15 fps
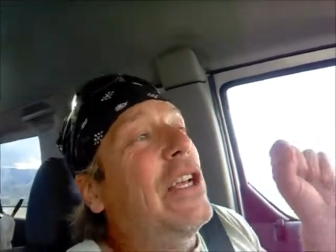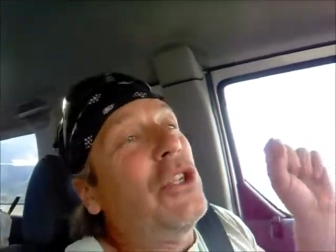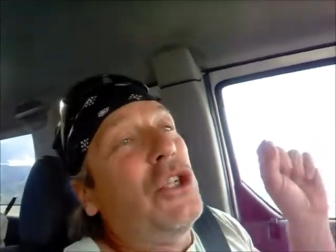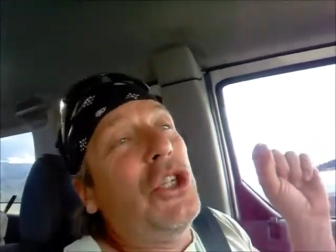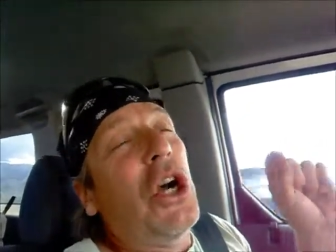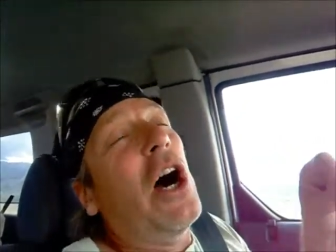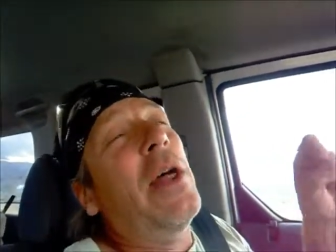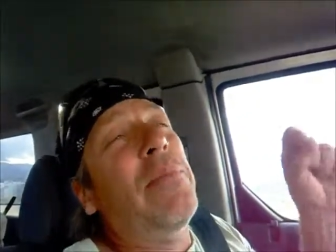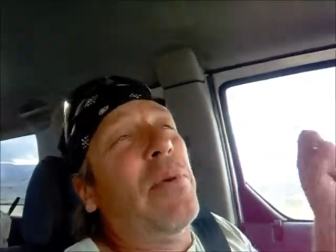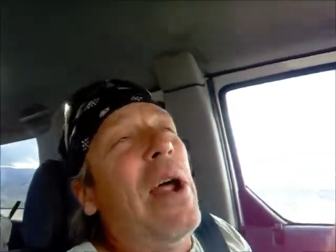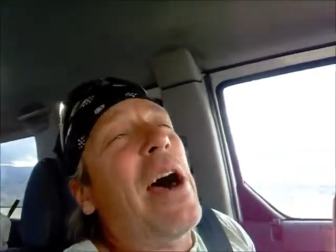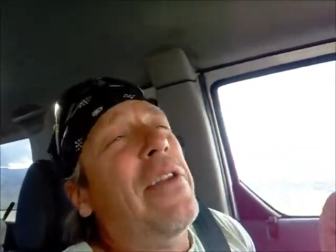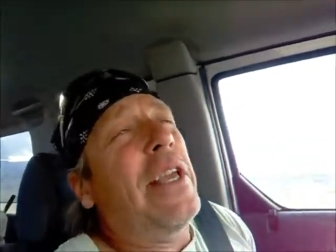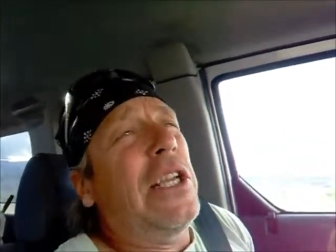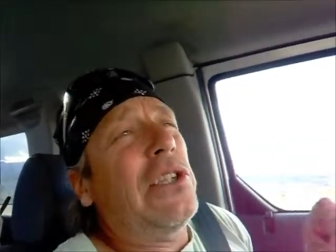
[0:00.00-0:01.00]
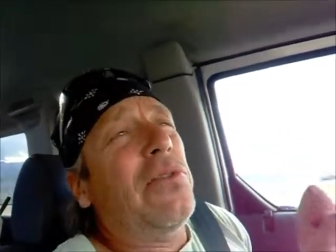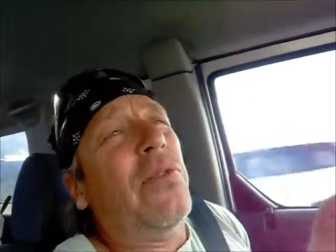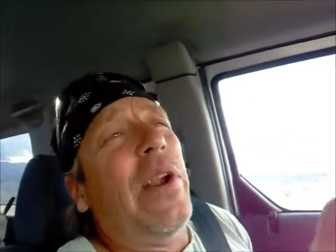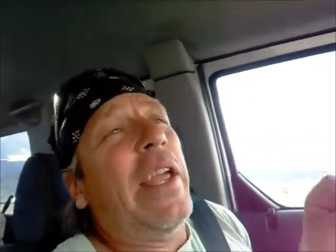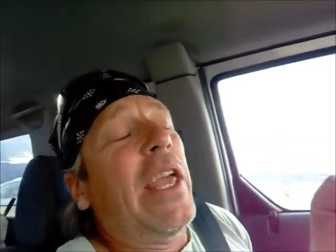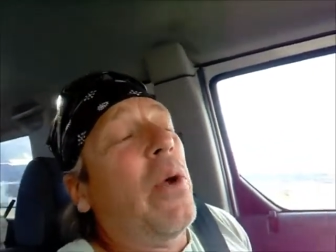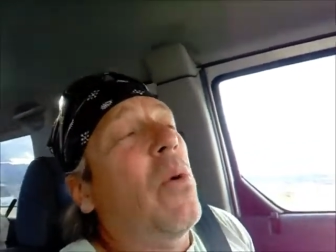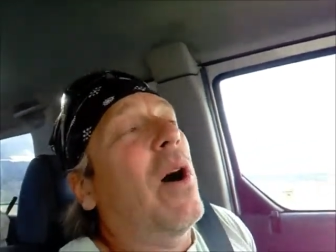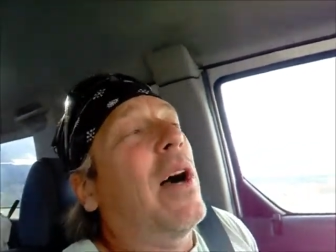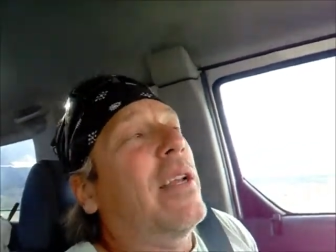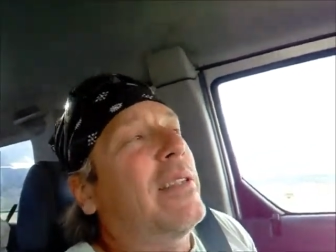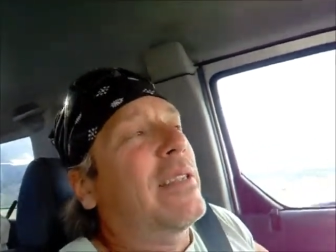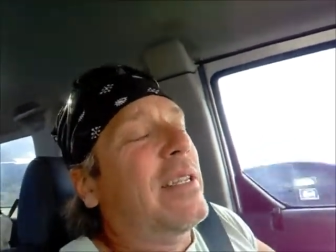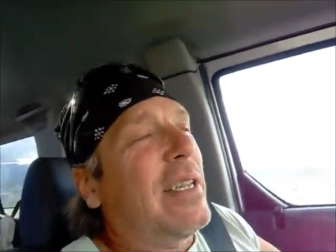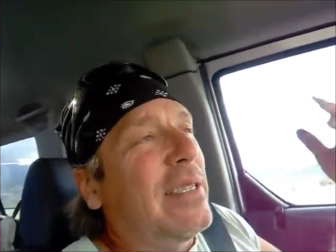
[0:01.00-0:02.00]
John Browning's Freaky
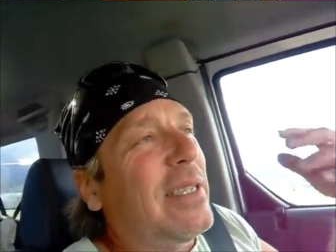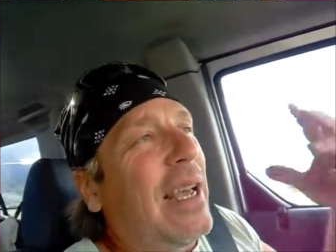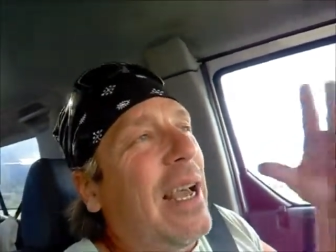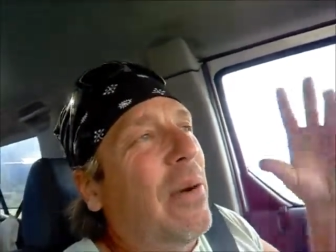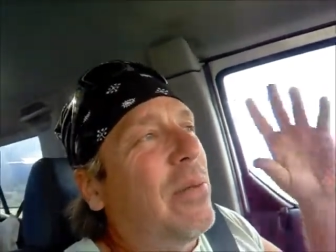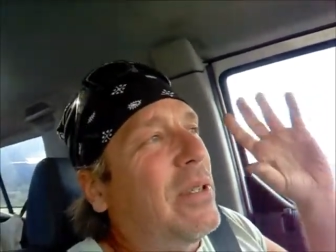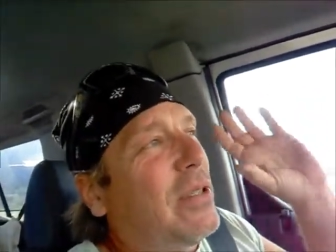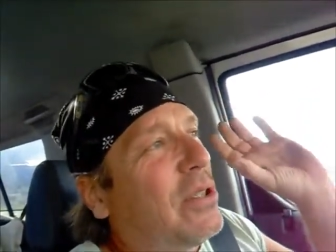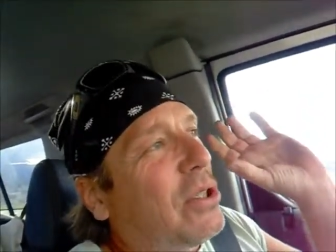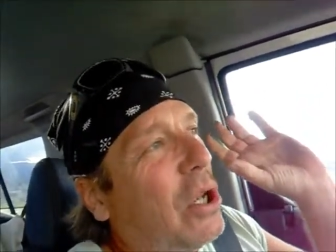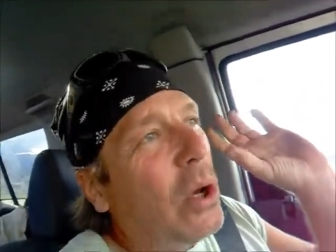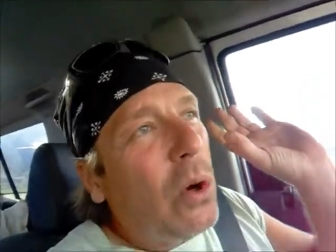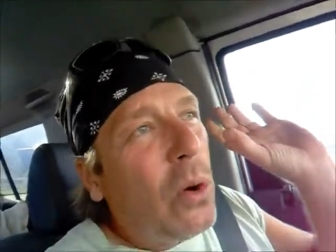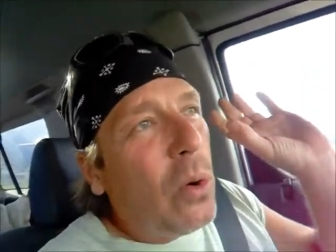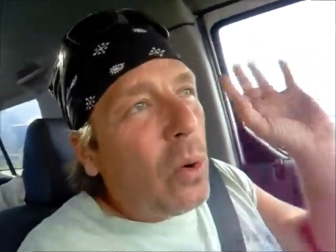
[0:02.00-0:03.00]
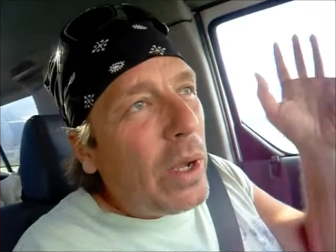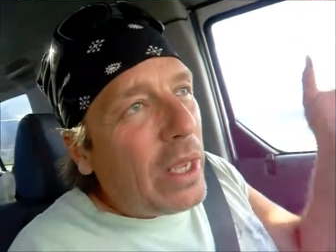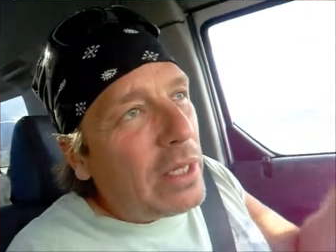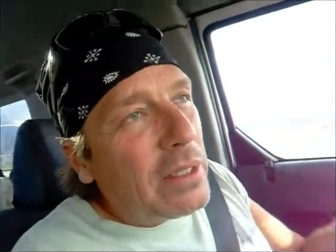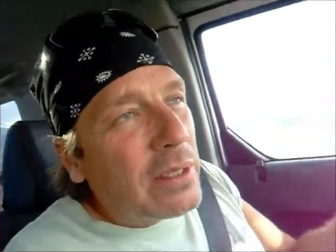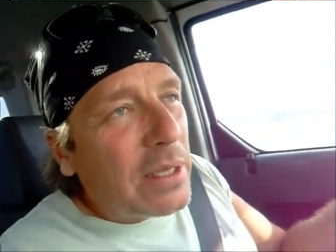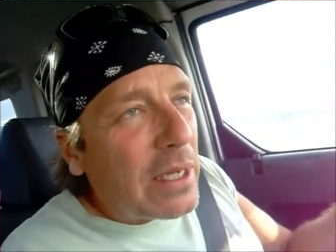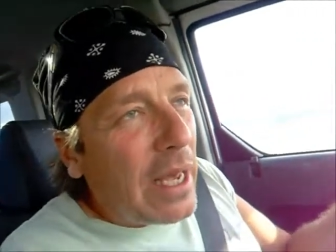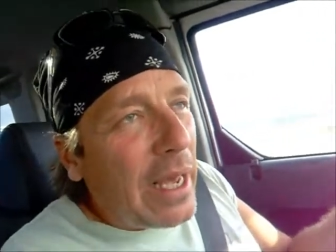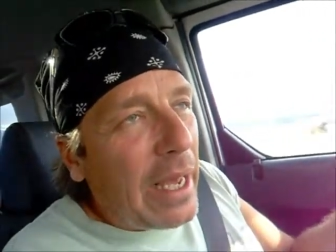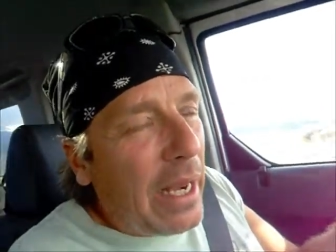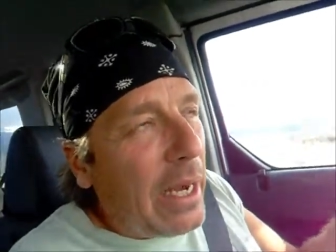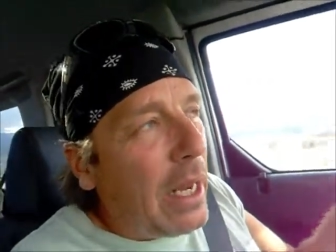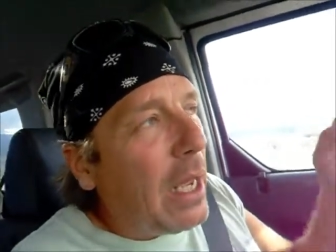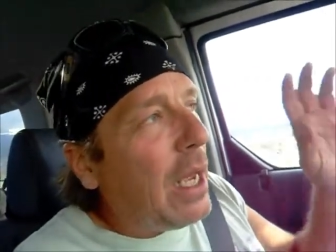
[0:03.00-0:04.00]
Was because I was so
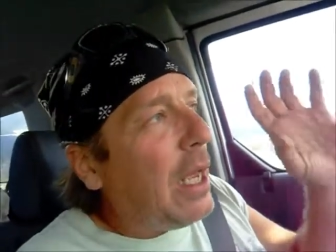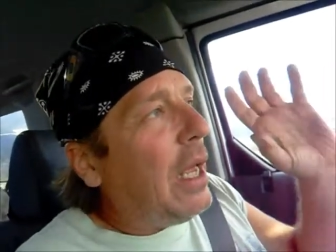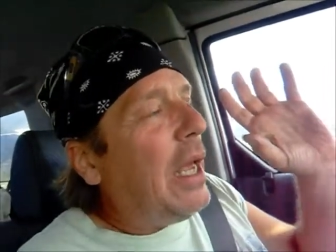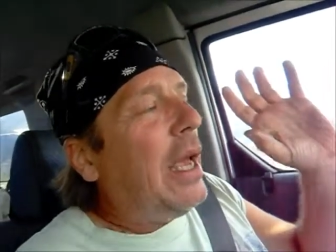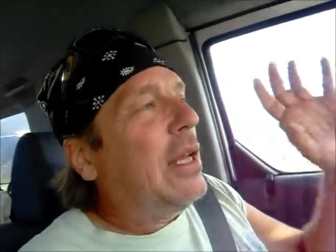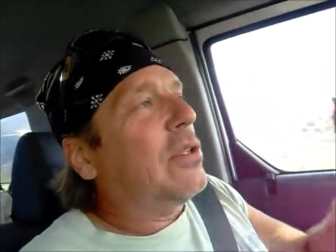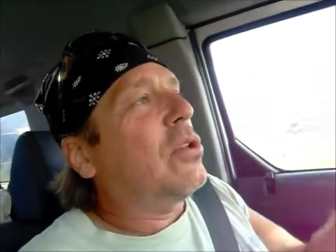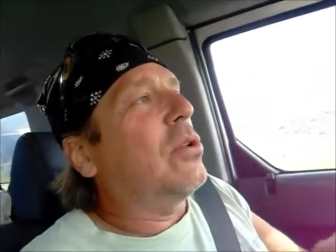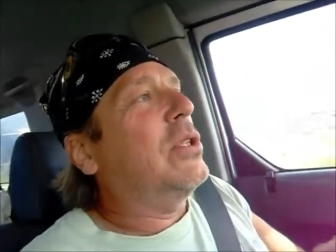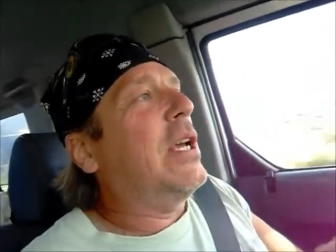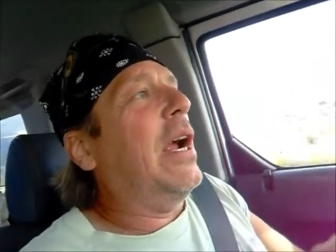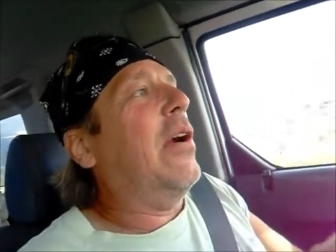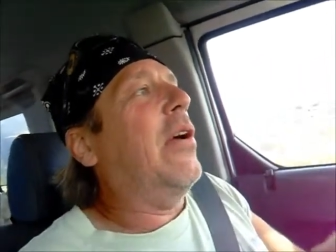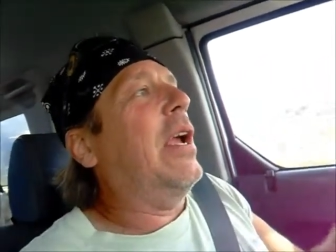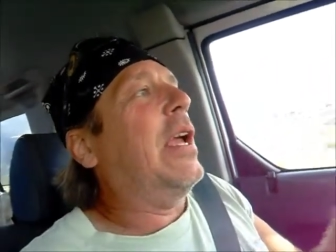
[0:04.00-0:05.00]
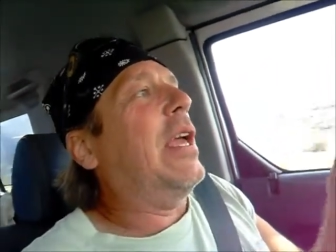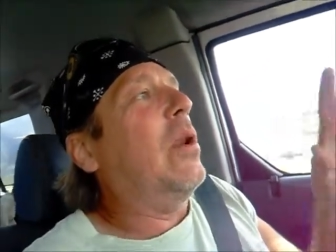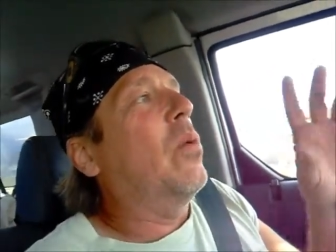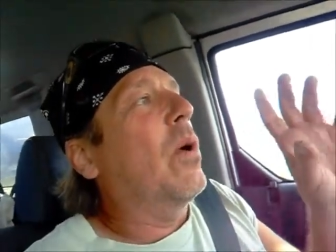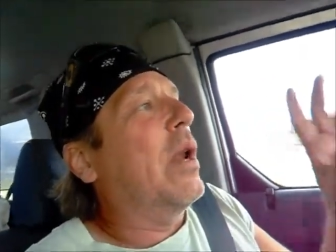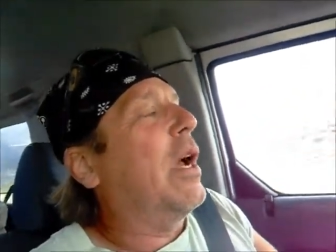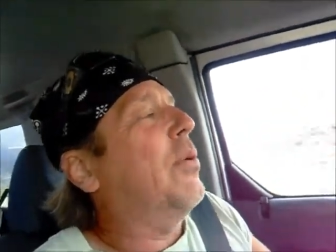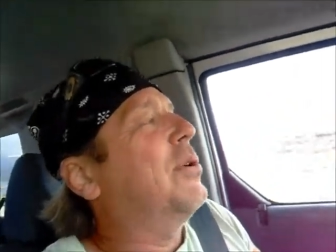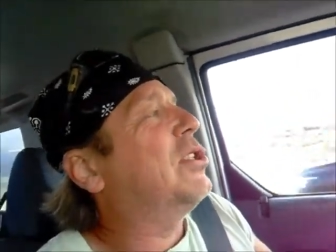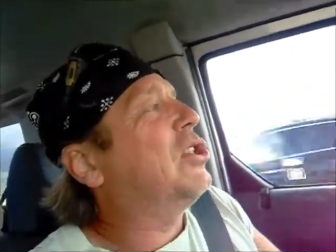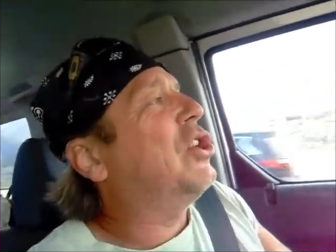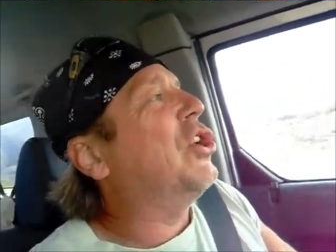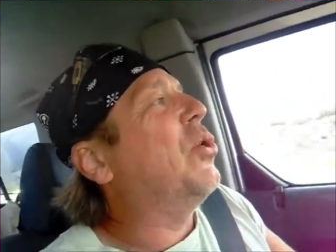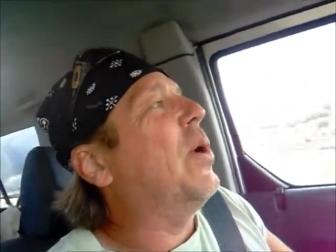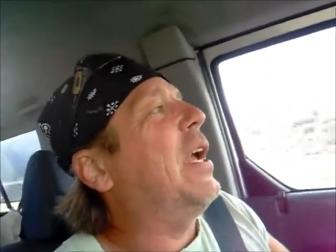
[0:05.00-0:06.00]
inside esoteric in what I was
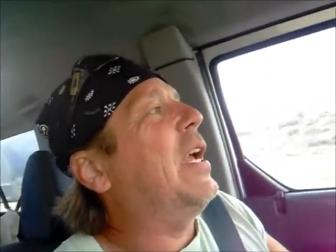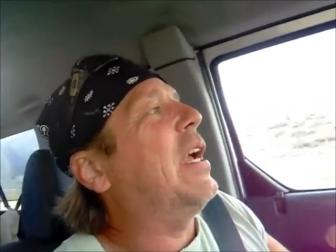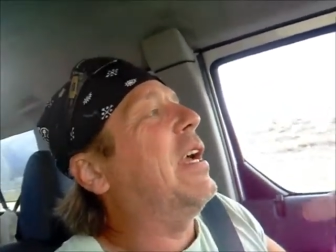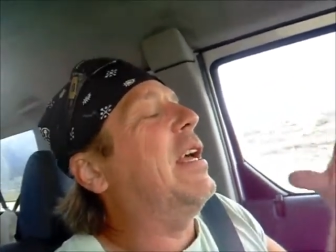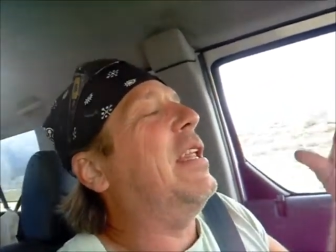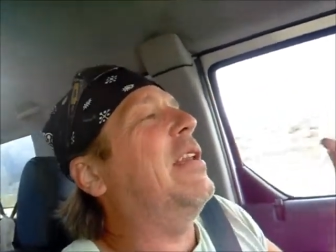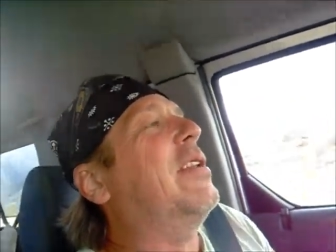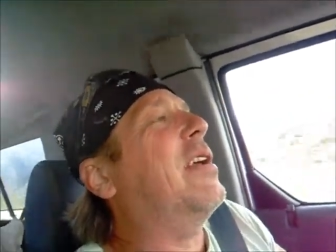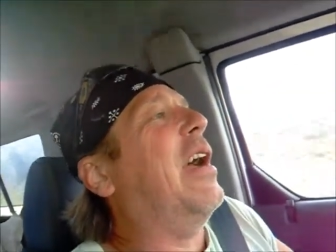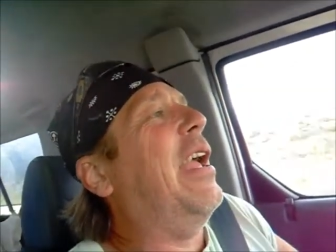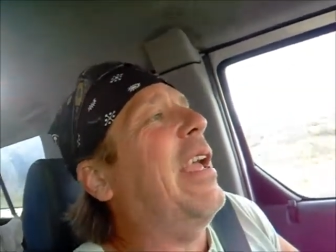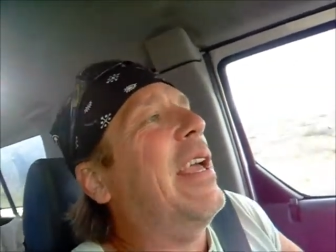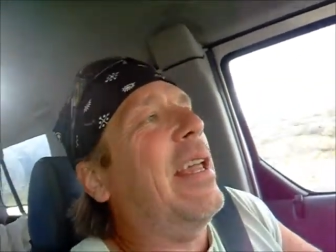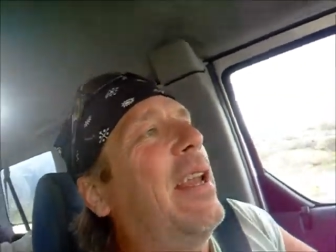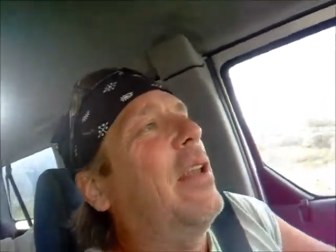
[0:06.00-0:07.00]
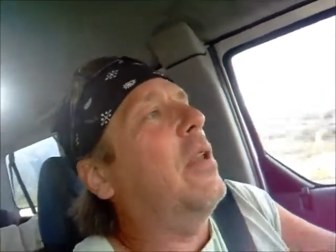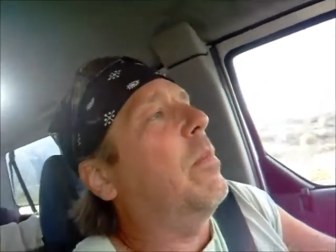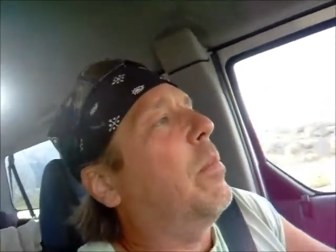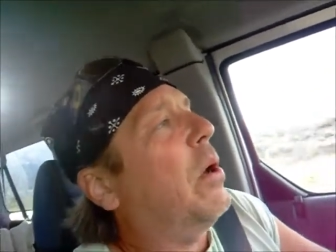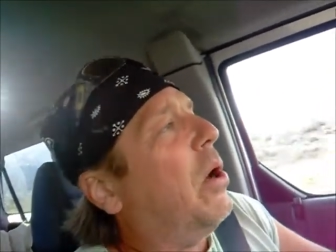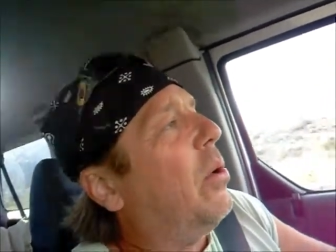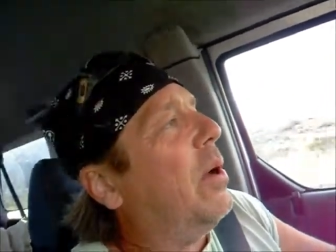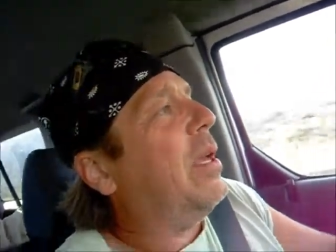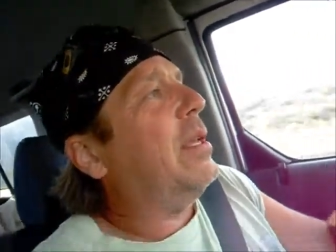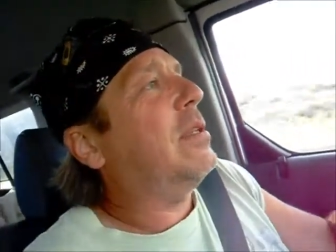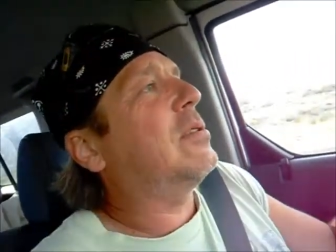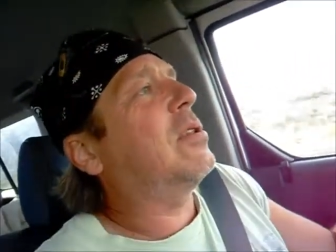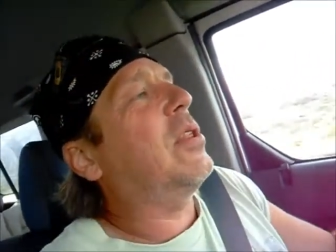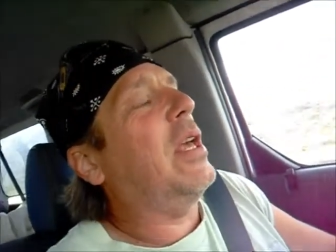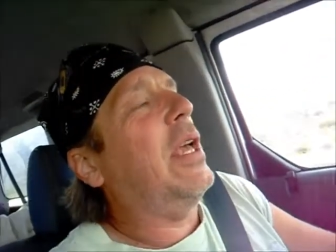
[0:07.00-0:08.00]
doing and tying it into
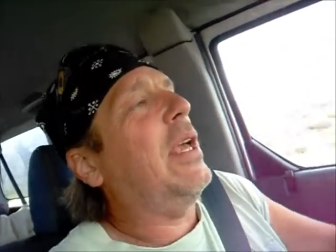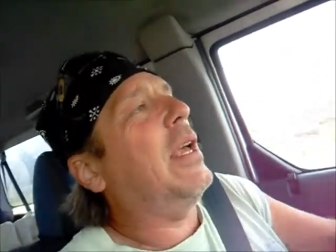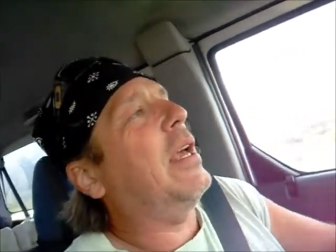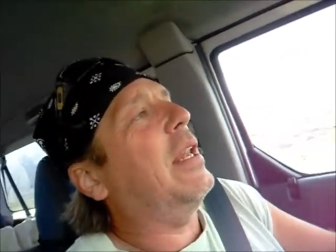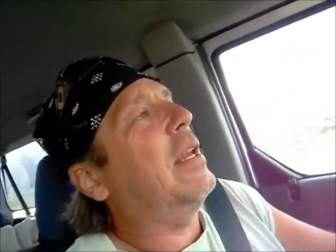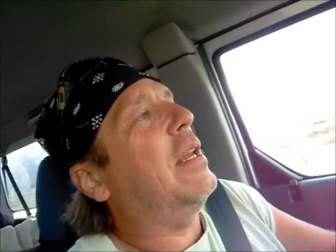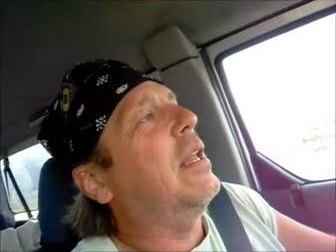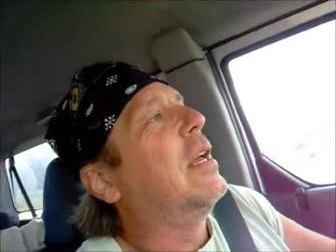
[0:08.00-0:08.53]
Bowie's thing and